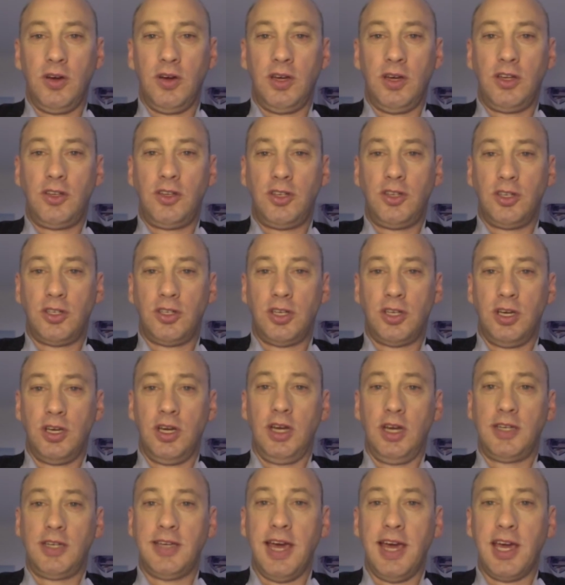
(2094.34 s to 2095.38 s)
just
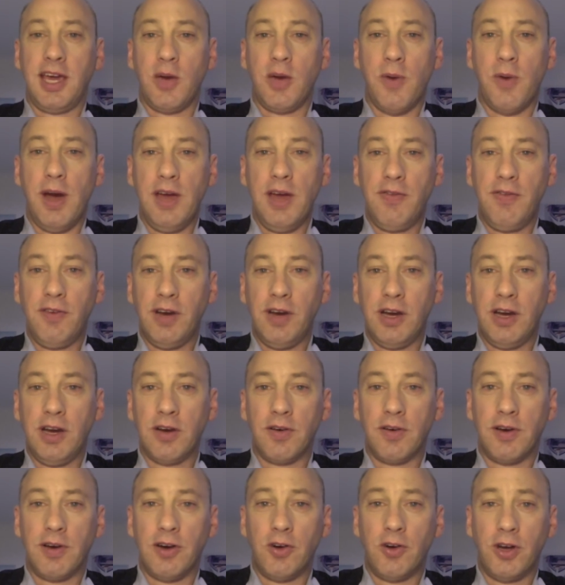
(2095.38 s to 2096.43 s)
a takeaway for
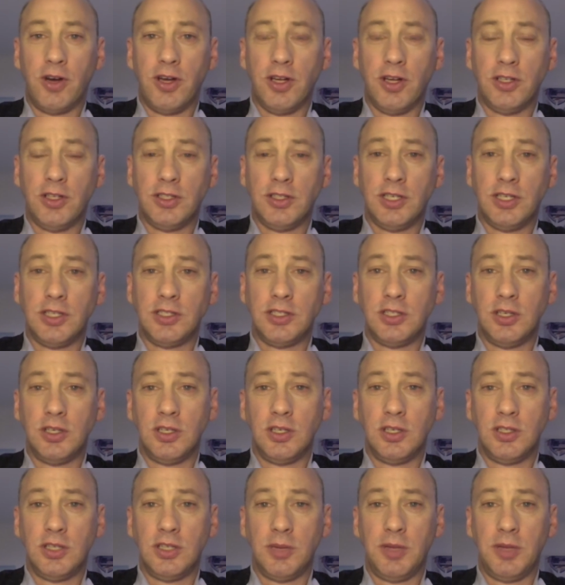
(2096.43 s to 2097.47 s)
our audience as to
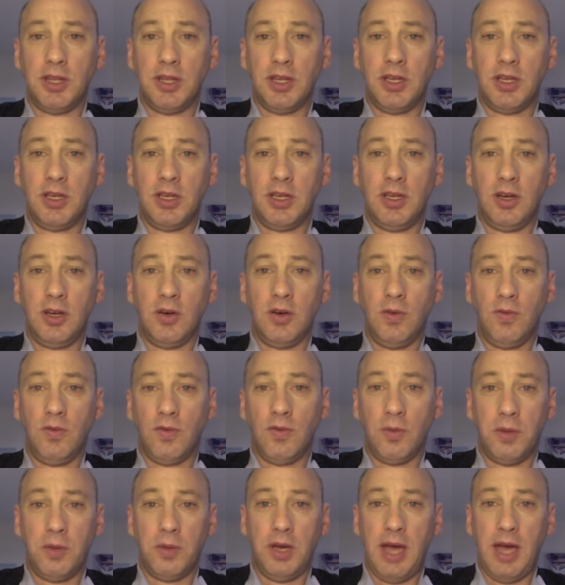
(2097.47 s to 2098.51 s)
something that,
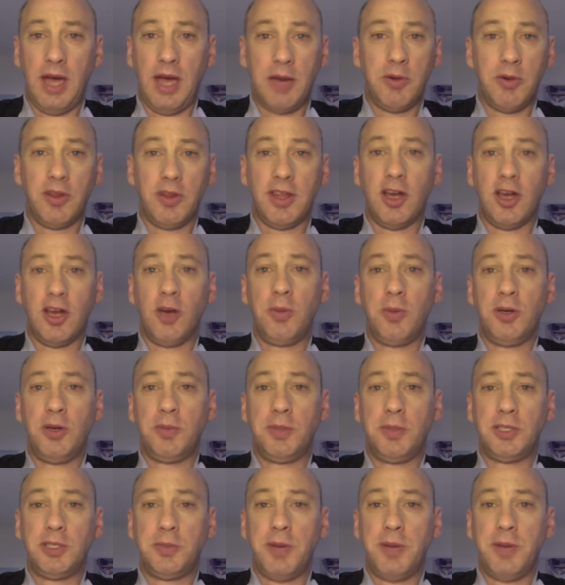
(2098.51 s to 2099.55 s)
from an animal therapy
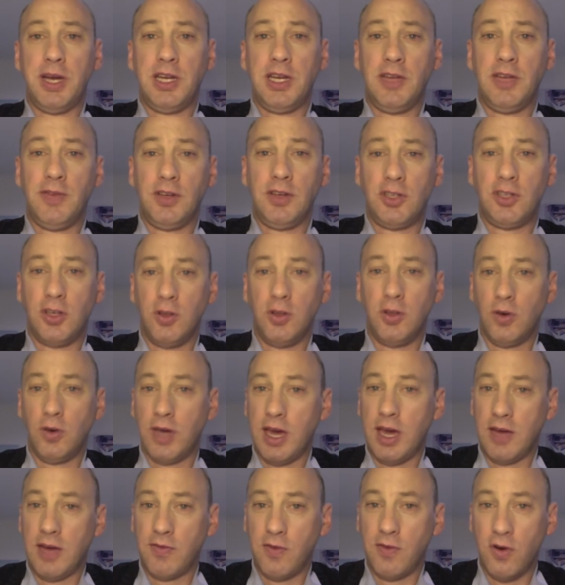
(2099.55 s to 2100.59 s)
perspective, we should look
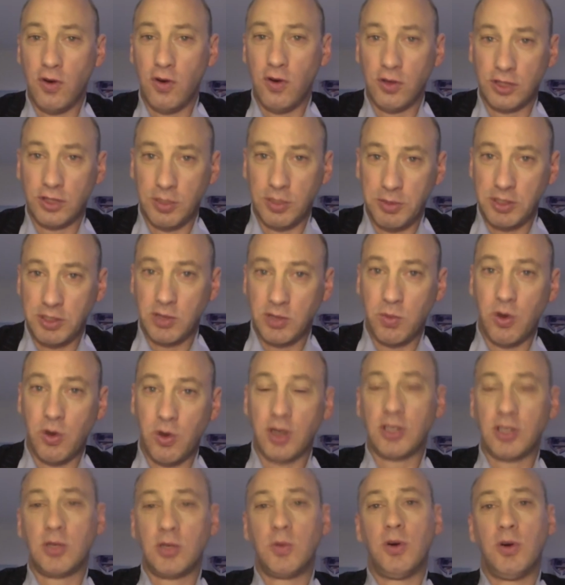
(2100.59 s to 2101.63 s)
out for, or something to
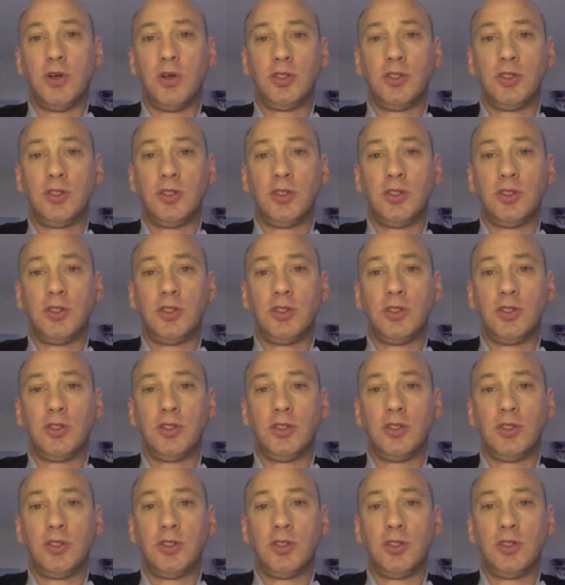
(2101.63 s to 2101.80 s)
work towards,